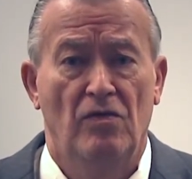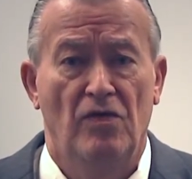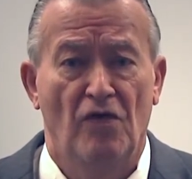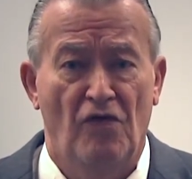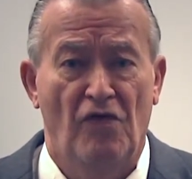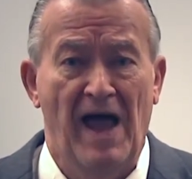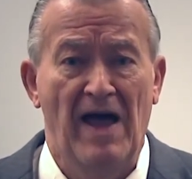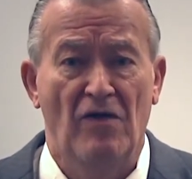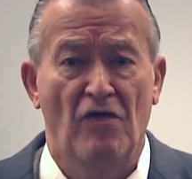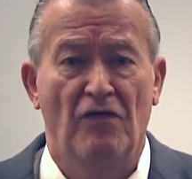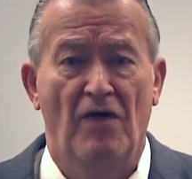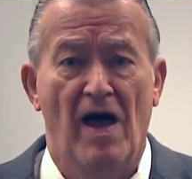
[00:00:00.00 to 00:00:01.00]
to
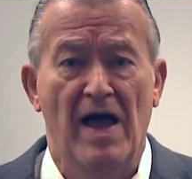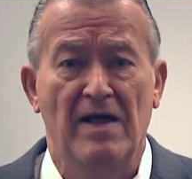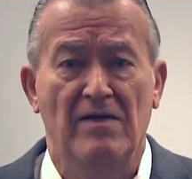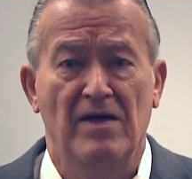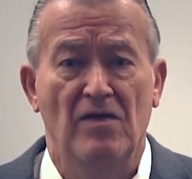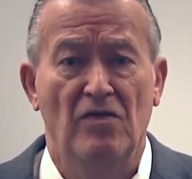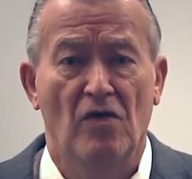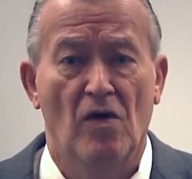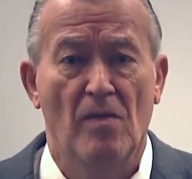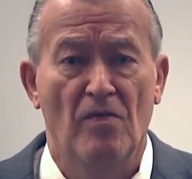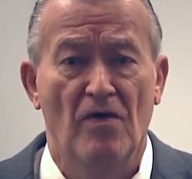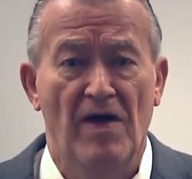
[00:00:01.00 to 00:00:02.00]
satisfy it in
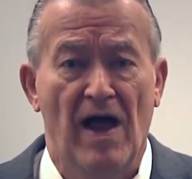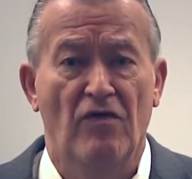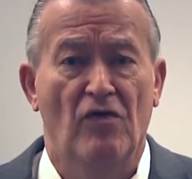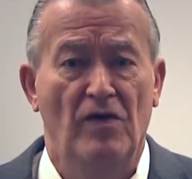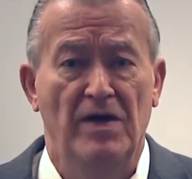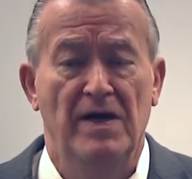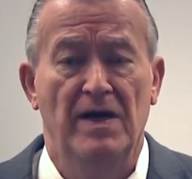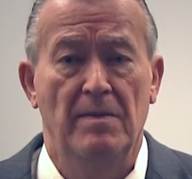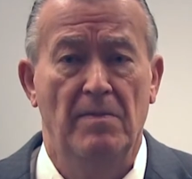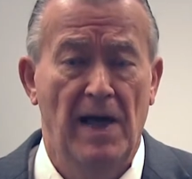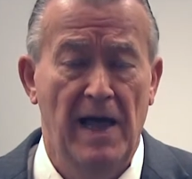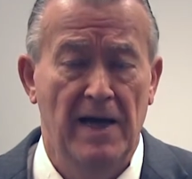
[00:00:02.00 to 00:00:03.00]
terms of actually
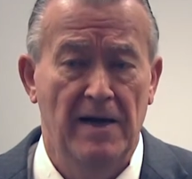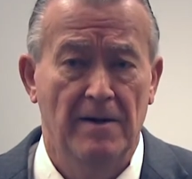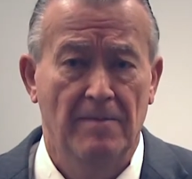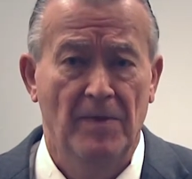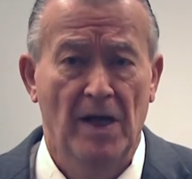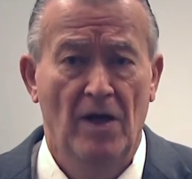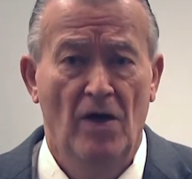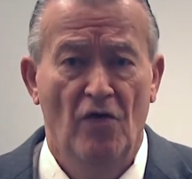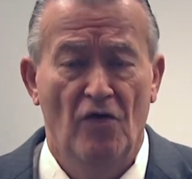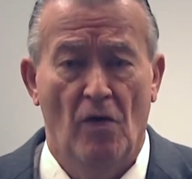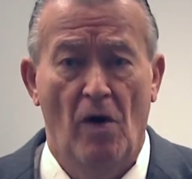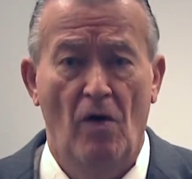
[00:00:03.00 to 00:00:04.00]
getting paid.
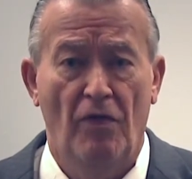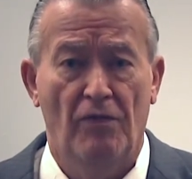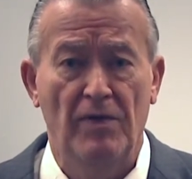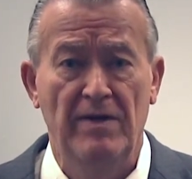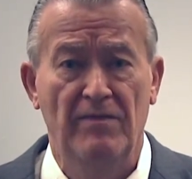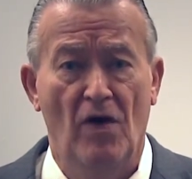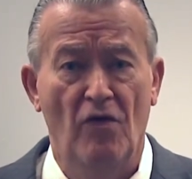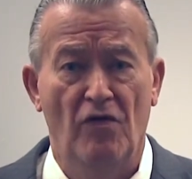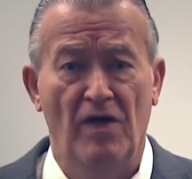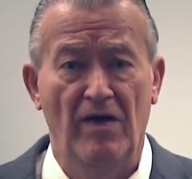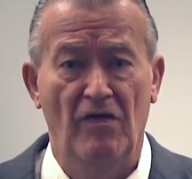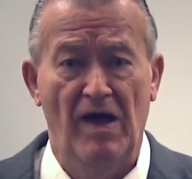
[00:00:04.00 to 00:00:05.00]
So all three of those
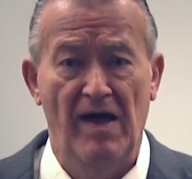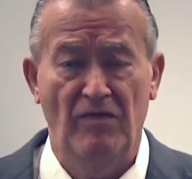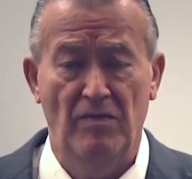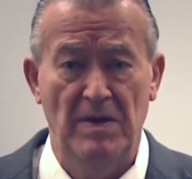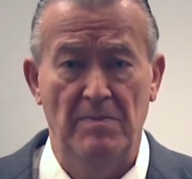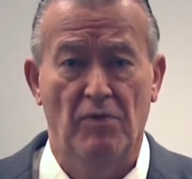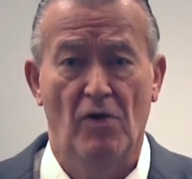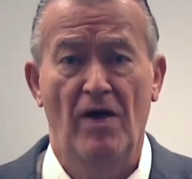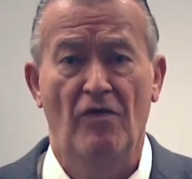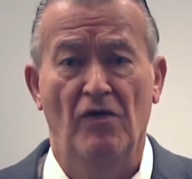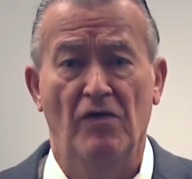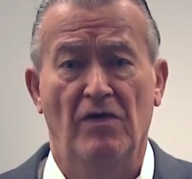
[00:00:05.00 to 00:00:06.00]
things have to be
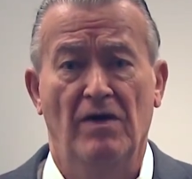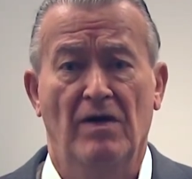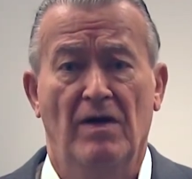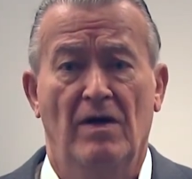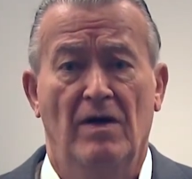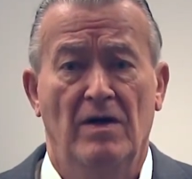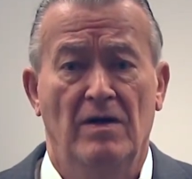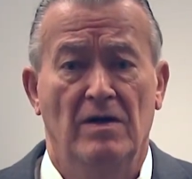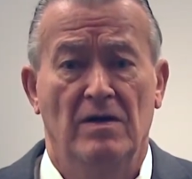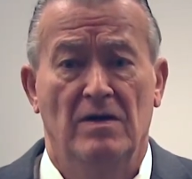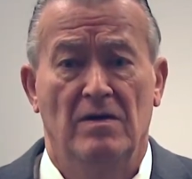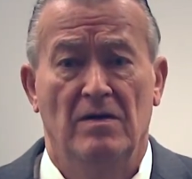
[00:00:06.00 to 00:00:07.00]
present
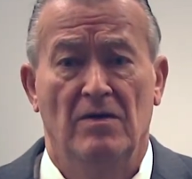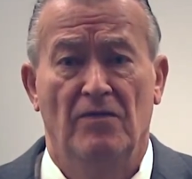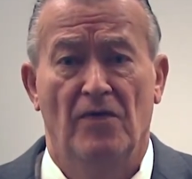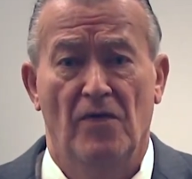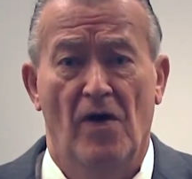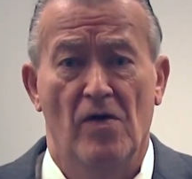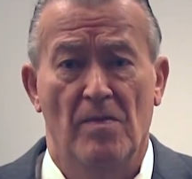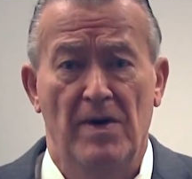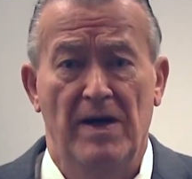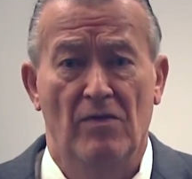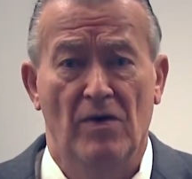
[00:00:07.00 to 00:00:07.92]
for there to be